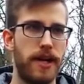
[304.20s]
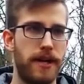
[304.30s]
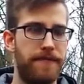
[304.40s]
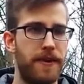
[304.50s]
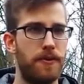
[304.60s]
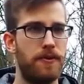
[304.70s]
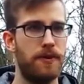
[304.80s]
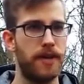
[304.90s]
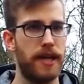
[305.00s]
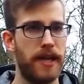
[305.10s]
if you
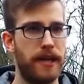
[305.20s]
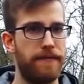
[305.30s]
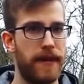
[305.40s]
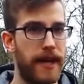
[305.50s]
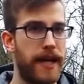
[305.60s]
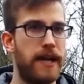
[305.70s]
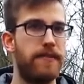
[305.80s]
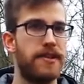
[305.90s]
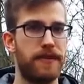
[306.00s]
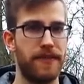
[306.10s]
have high
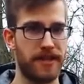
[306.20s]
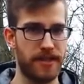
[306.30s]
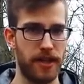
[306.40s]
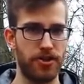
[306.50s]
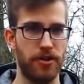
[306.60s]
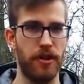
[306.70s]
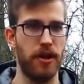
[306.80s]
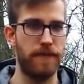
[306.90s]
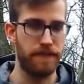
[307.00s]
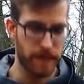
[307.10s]
levels of exertion, of